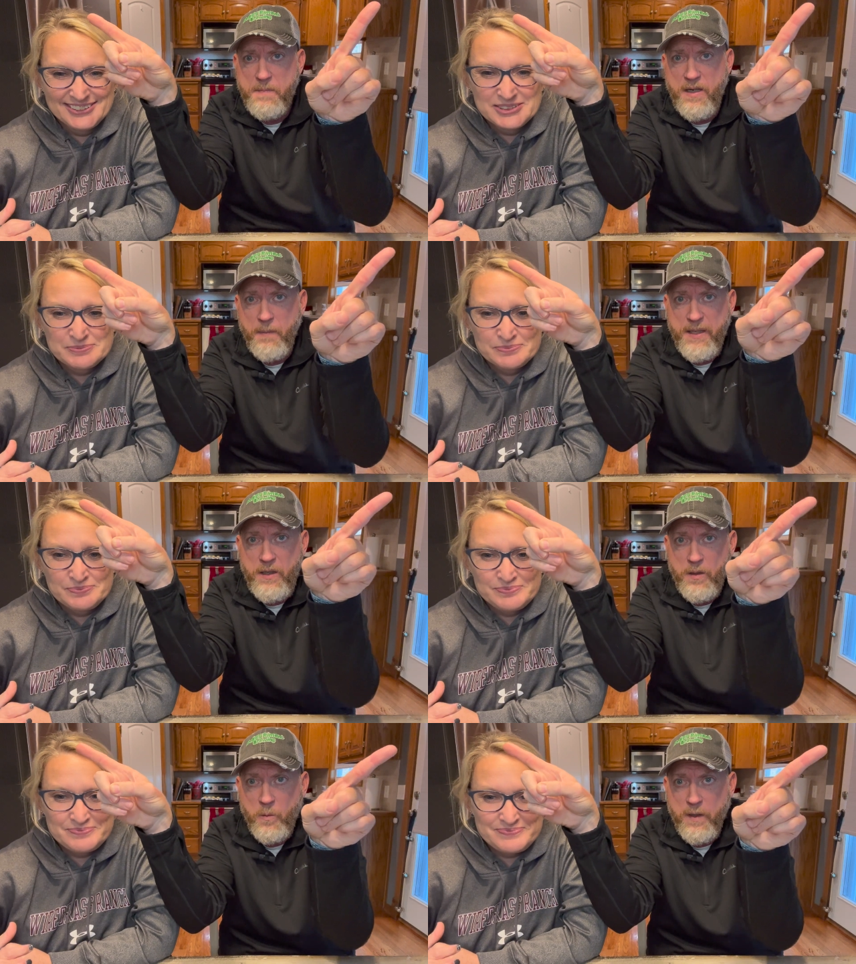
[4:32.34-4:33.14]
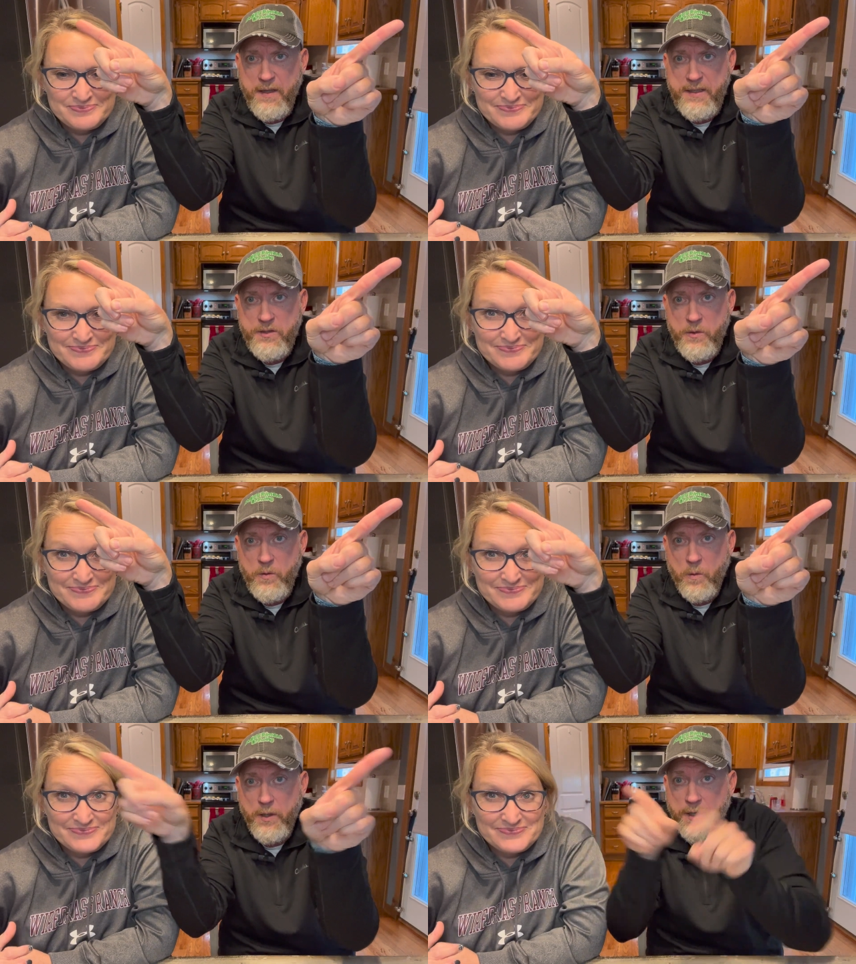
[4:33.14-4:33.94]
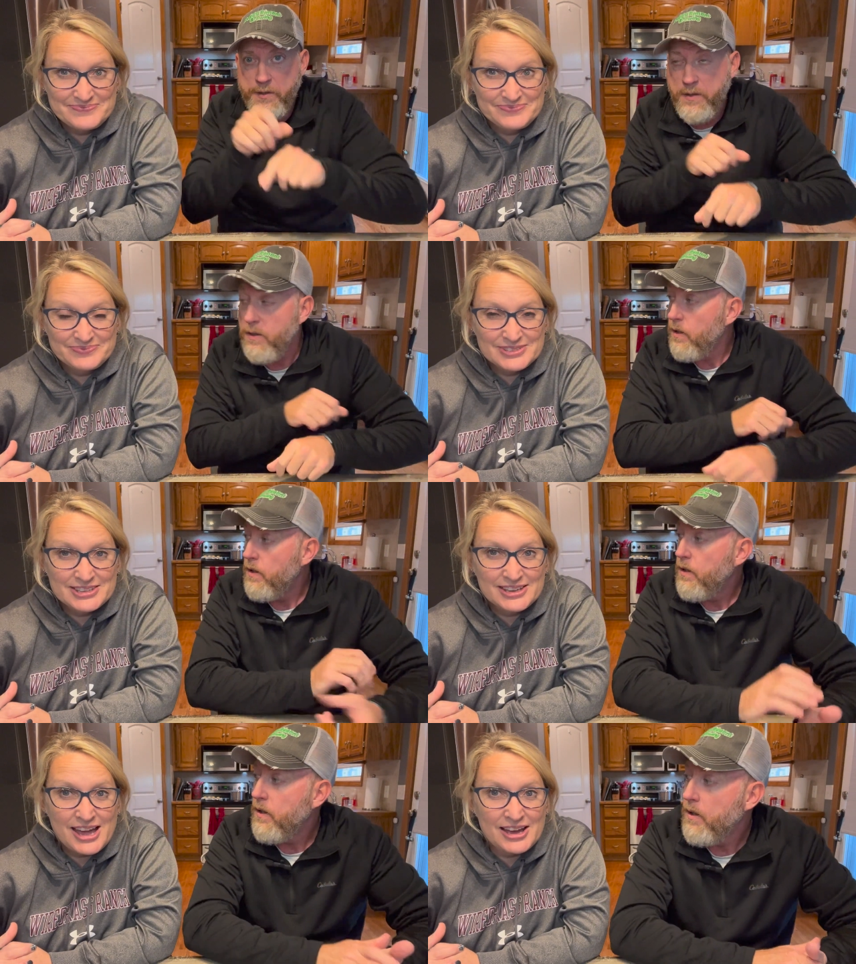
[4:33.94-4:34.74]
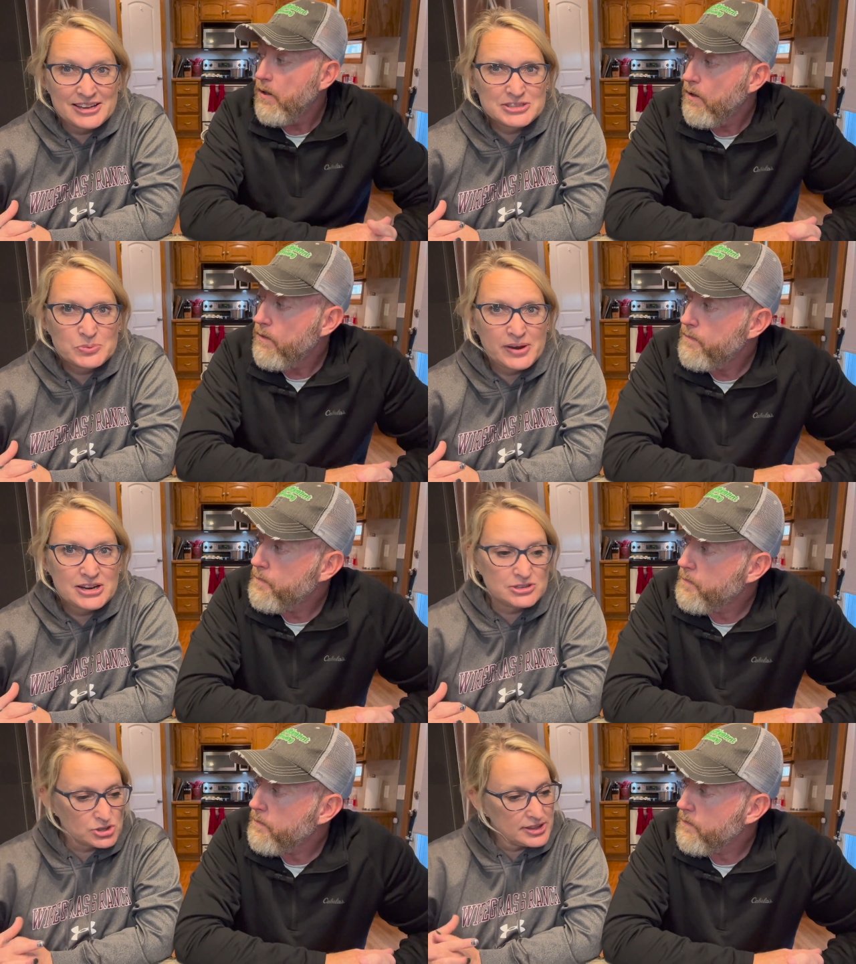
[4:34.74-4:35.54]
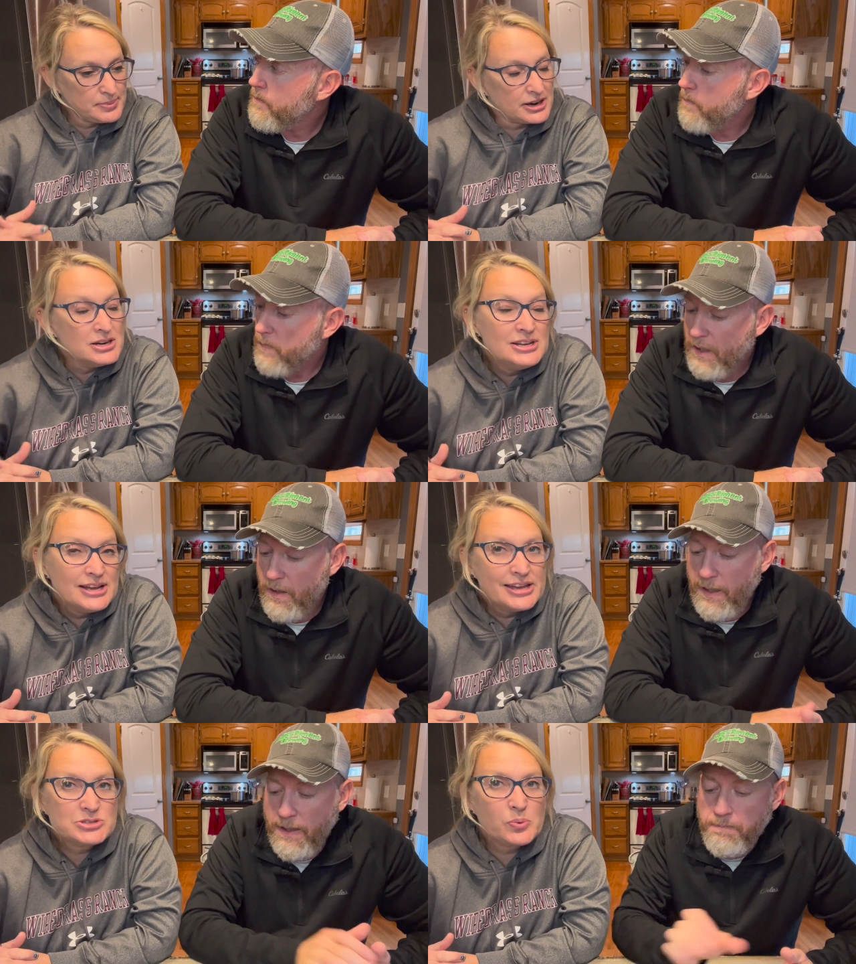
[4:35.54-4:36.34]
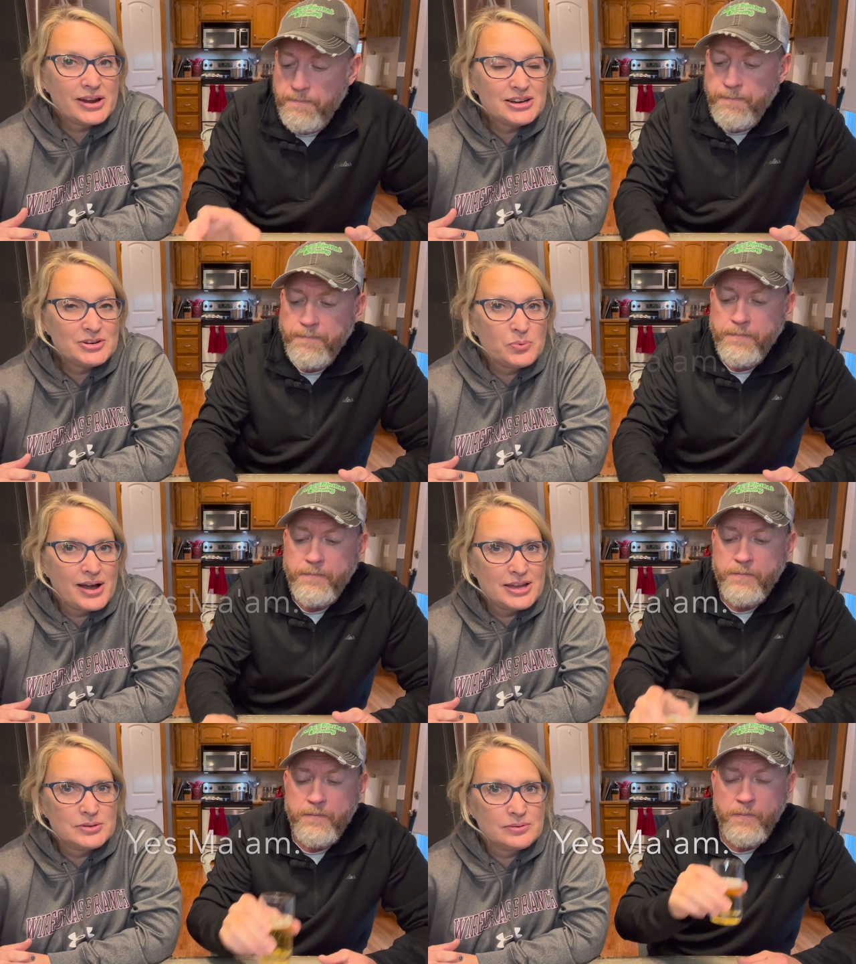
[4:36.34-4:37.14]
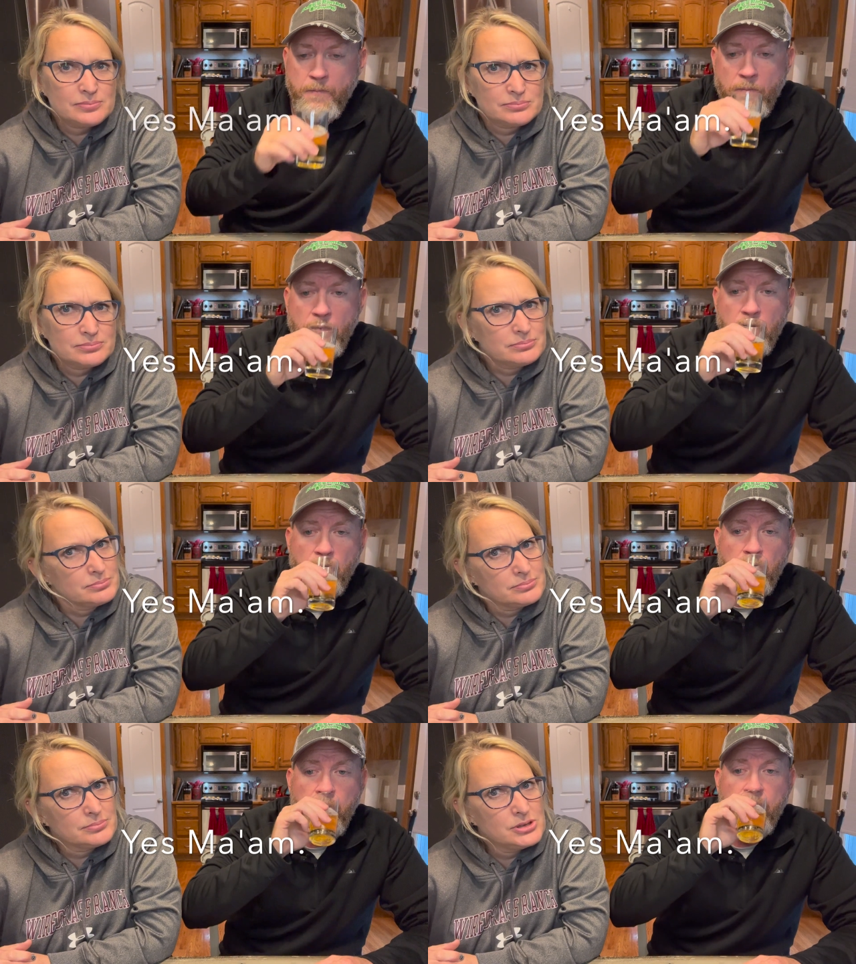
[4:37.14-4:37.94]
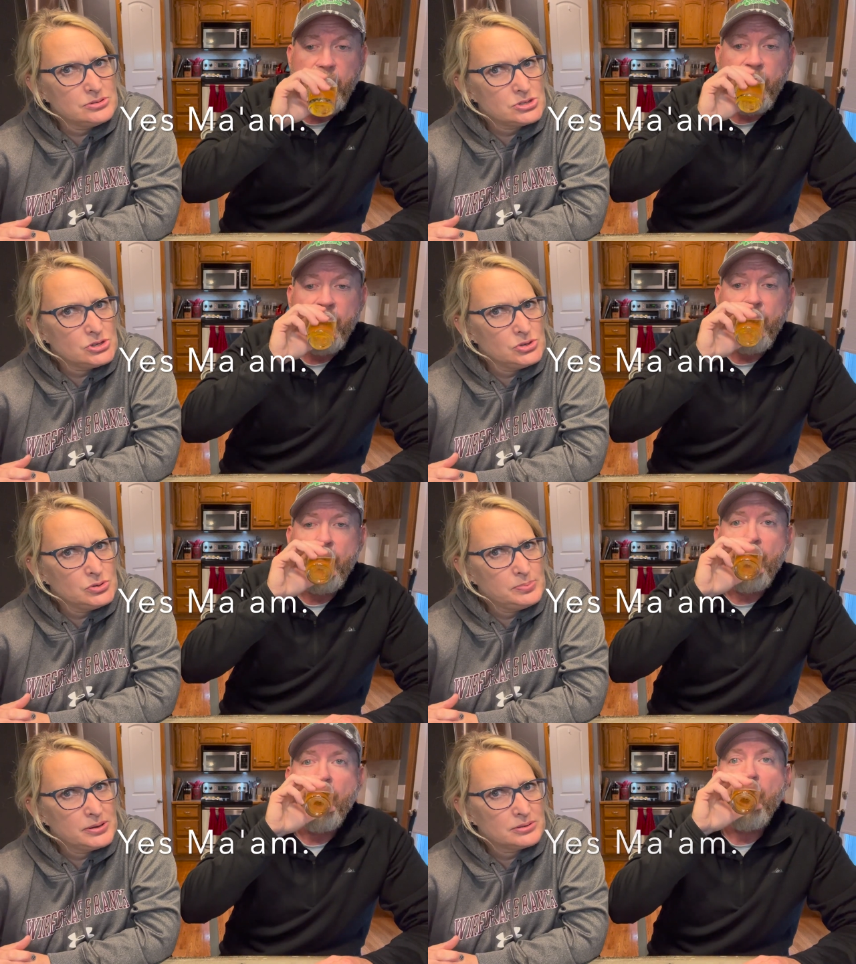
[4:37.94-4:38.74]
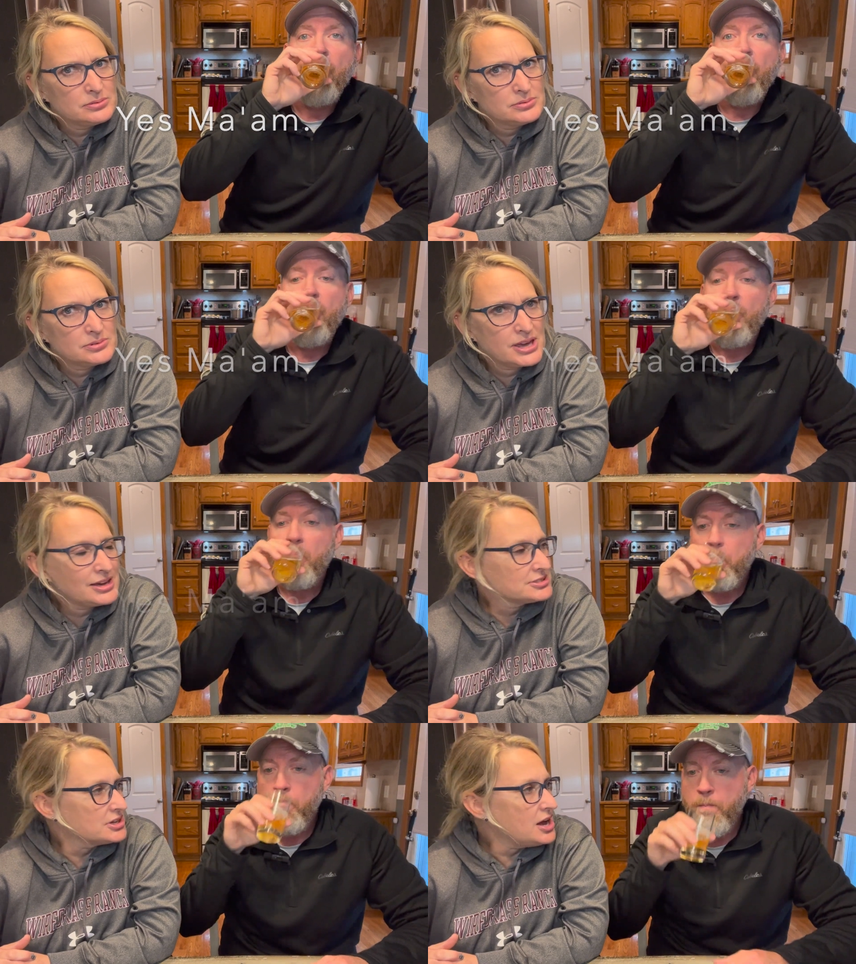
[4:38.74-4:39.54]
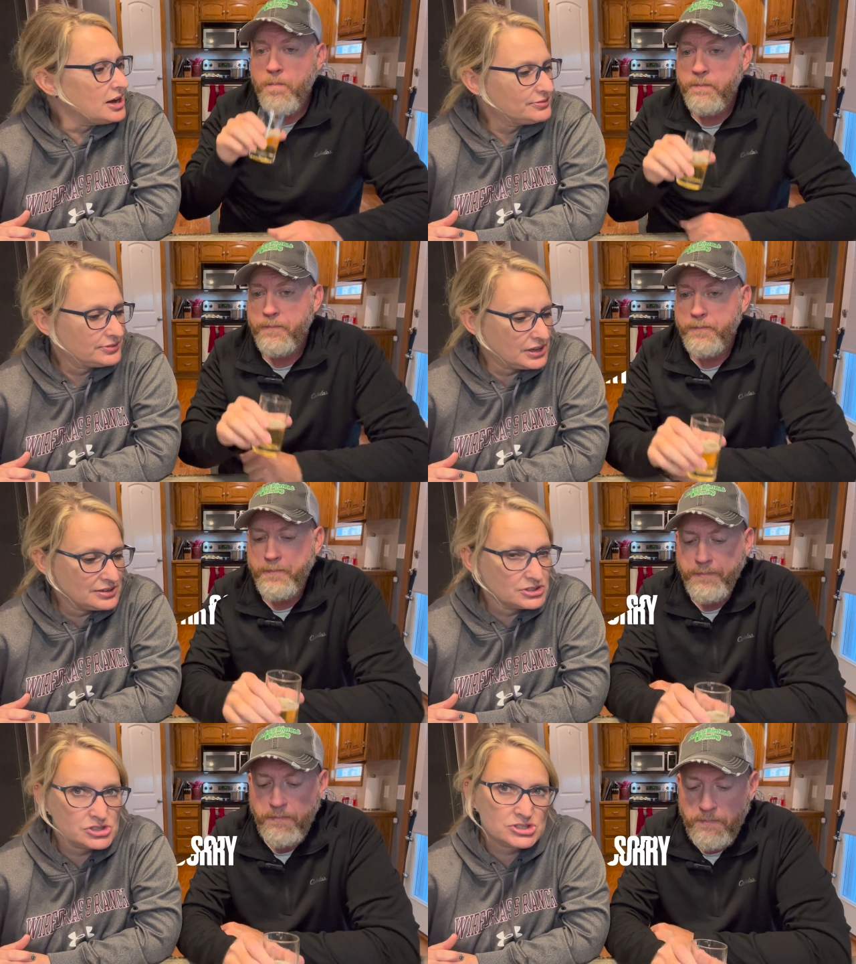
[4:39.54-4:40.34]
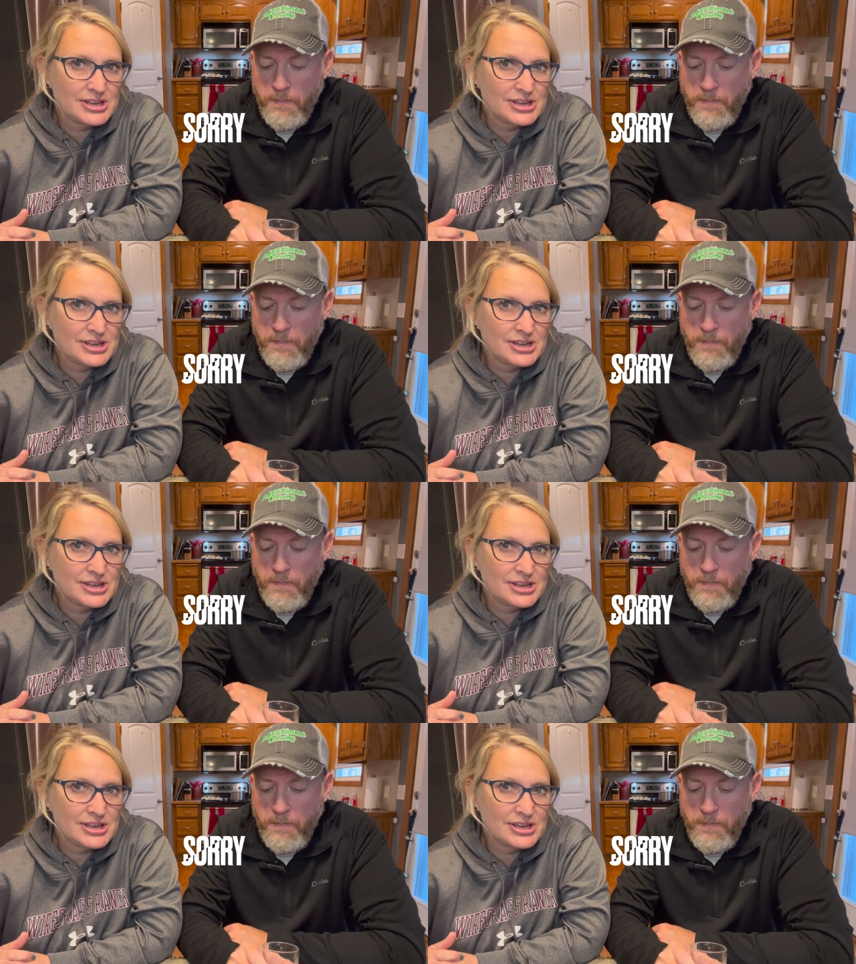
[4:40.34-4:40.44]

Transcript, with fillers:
Speaker 1: but it'll be in one of these two corners.
Speaker 2: Yeah, it's weird. Try the beer. It's um, weird what YouTube kicks off, and there's